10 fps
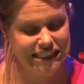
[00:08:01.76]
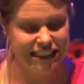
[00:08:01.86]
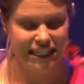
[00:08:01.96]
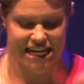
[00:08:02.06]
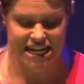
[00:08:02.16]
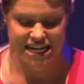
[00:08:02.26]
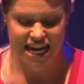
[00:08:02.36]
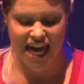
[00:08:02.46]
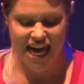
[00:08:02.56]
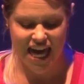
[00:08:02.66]
easily,
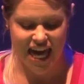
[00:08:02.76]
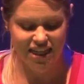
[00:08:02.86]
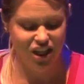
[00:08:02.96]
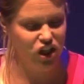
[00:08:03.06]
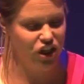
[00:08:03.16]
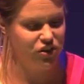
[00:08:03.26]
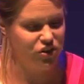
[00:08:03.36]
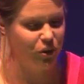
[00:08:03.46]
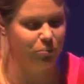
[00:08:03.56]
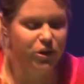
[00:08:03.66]
and then you can
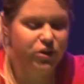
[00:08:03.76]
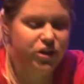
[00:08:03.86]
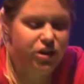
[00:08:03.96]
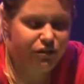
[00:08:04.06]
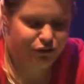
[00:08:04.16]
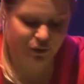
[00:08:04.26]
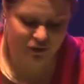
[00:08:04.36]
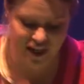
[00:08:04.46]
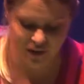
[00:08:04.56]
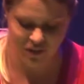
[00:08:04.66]
do a beautiful
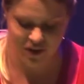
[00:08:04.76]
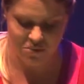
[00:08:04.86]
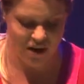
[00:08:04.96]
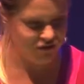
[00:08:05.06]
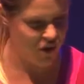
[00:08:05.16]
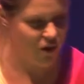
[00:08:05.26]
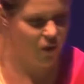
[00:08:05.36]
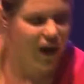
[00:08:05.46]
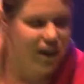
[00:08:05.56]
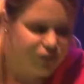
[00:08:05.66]
thing with them. I've got
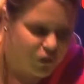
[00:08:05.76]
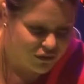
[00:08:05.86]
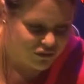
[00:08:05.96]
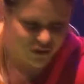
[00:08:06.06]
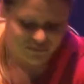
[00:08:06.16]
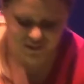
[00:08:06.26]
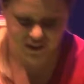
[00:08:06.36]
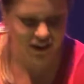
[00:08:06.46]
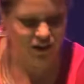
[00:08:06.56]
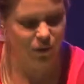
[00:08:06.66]
quite a few of them
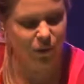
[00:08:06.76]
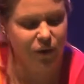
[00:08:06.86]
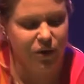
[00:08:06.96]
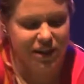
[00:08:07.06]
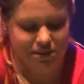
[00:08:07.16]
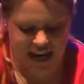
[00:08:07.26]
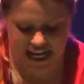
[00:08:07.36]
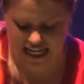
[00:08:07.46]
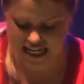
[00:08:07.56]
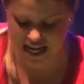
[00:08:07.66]
already
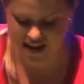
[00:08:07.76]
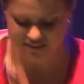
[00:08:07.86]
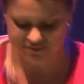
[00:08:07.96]
made here.